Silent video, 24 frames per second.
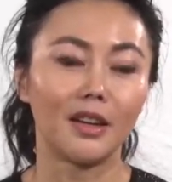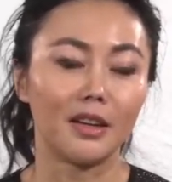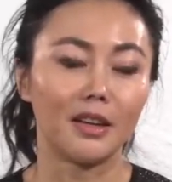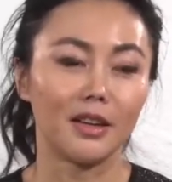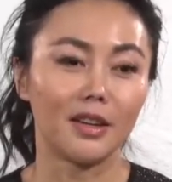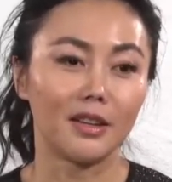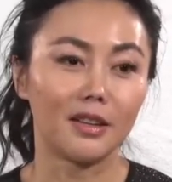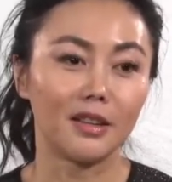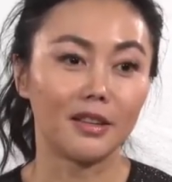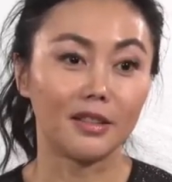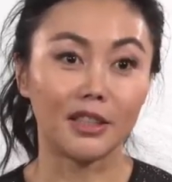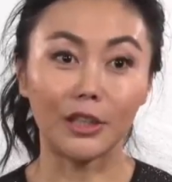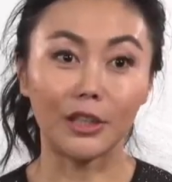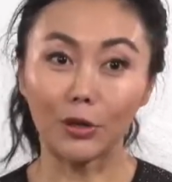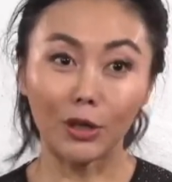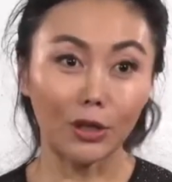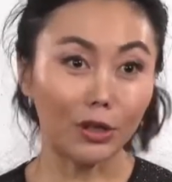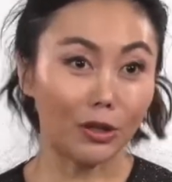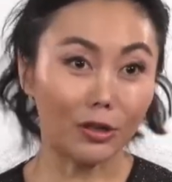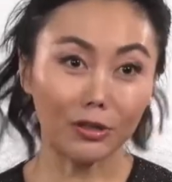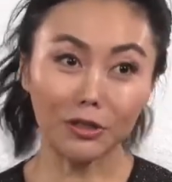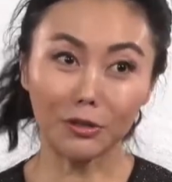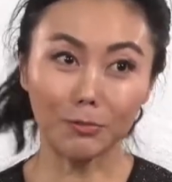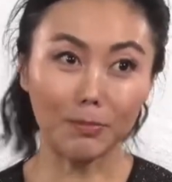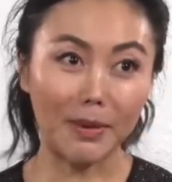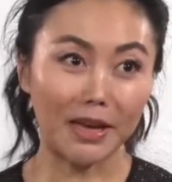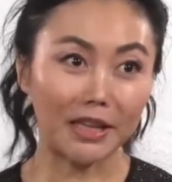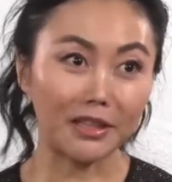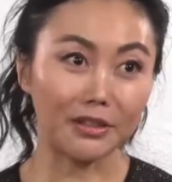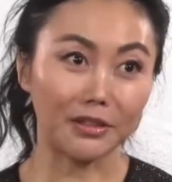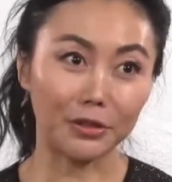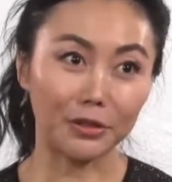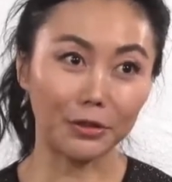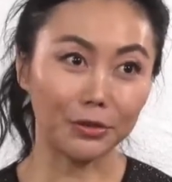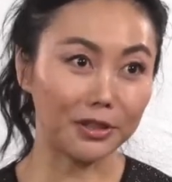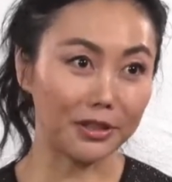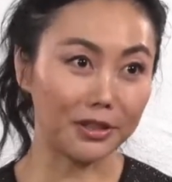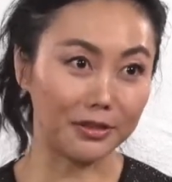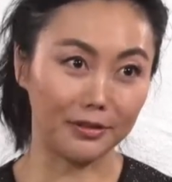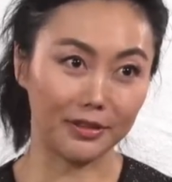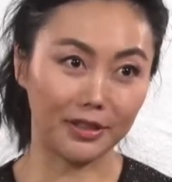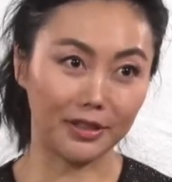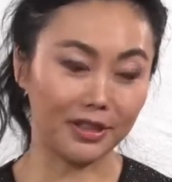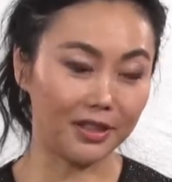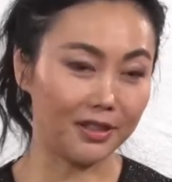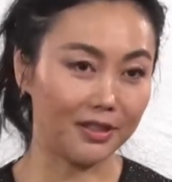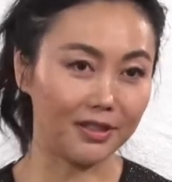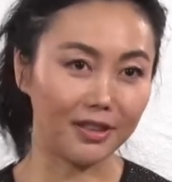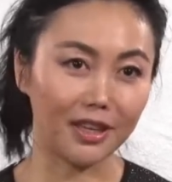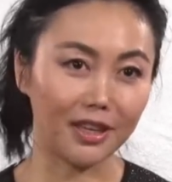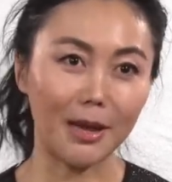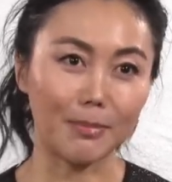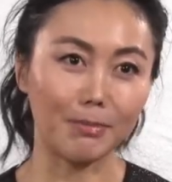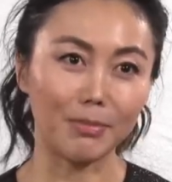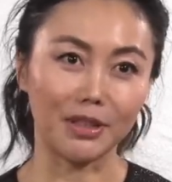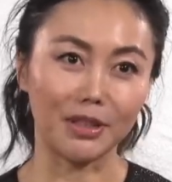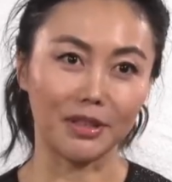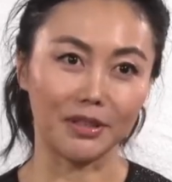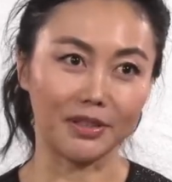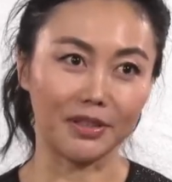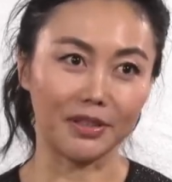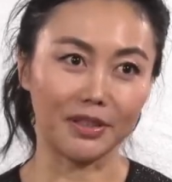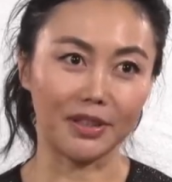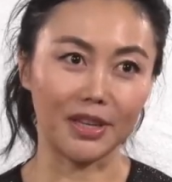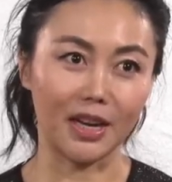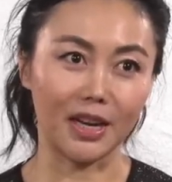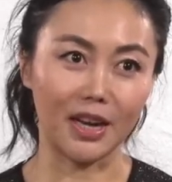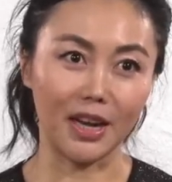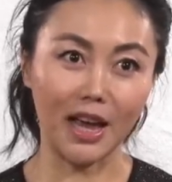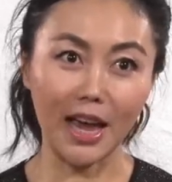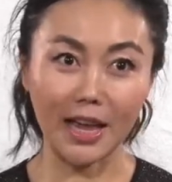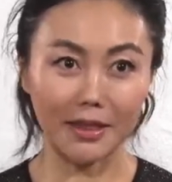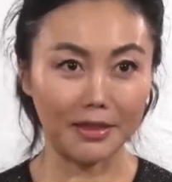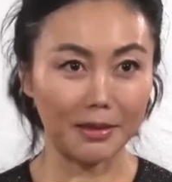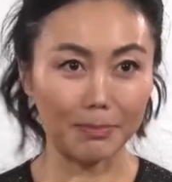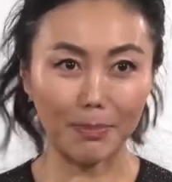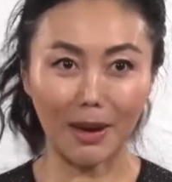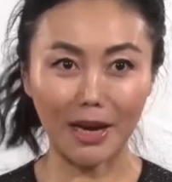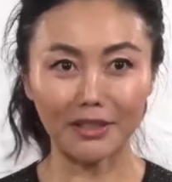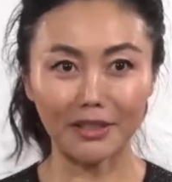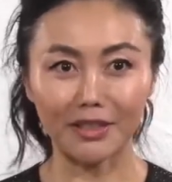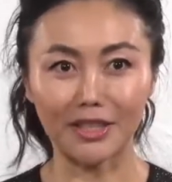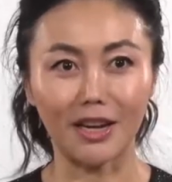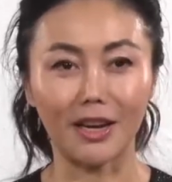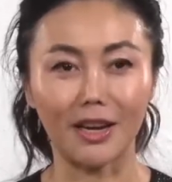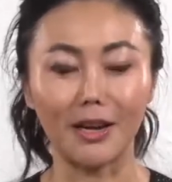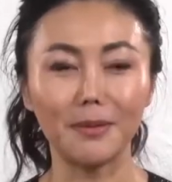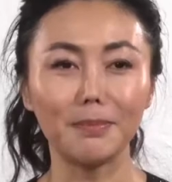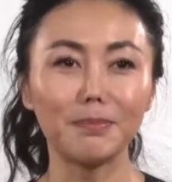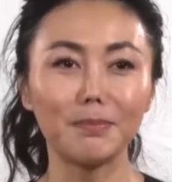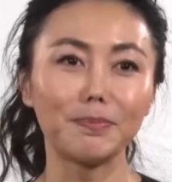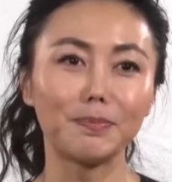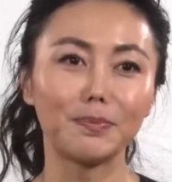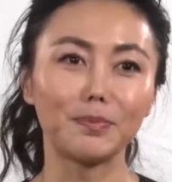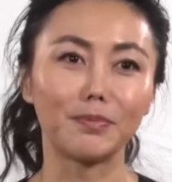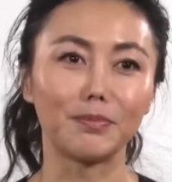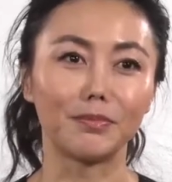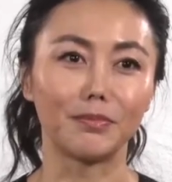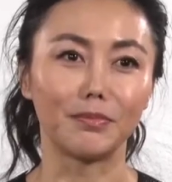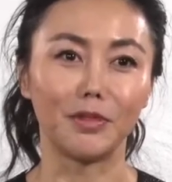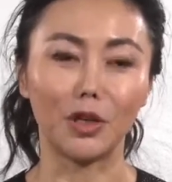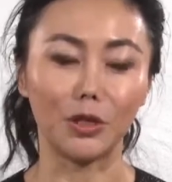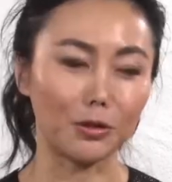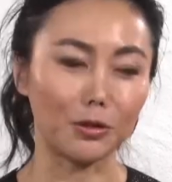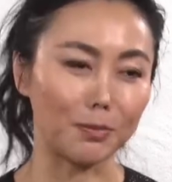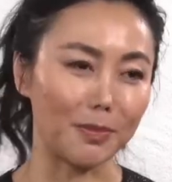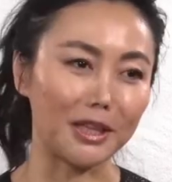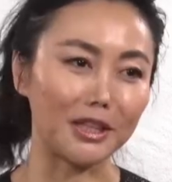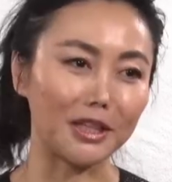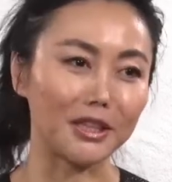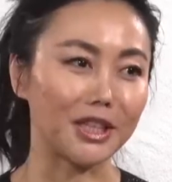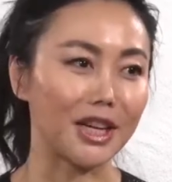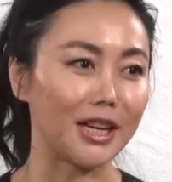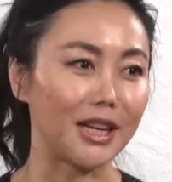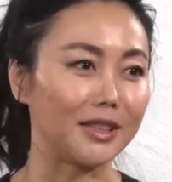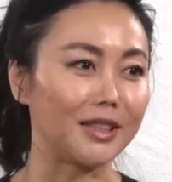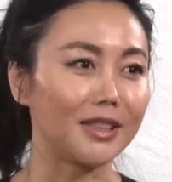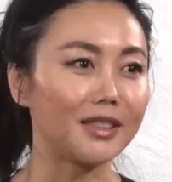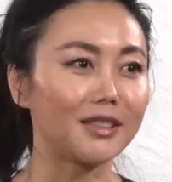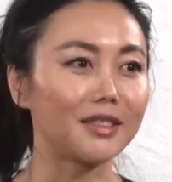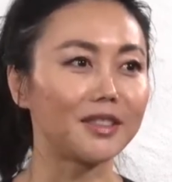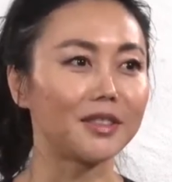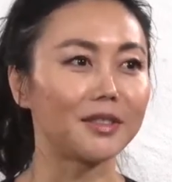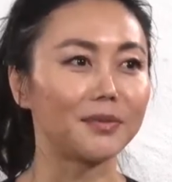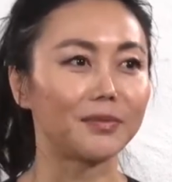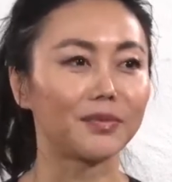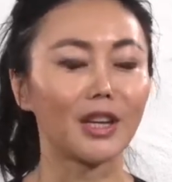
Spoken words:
There are not many students in the campus at my time. not many Chinese.